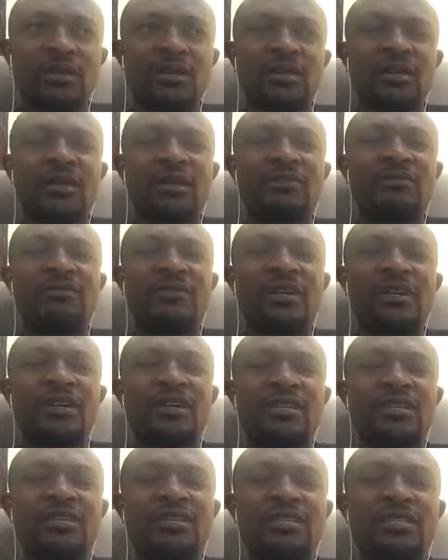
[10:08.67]
There are
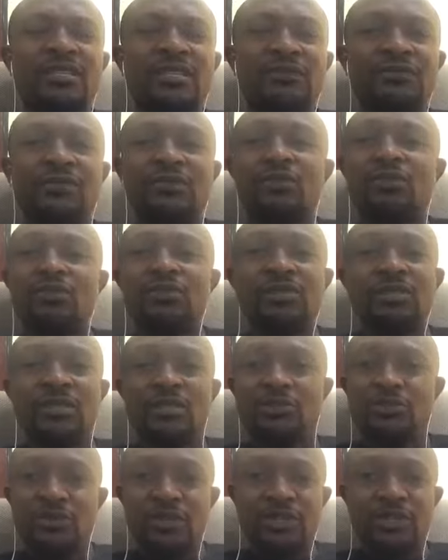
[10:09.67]
very difficult
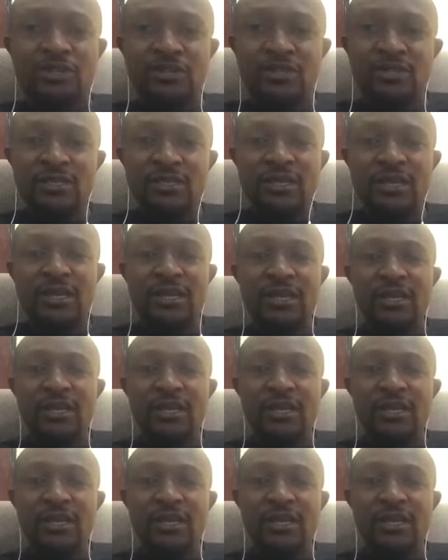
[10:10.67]
situations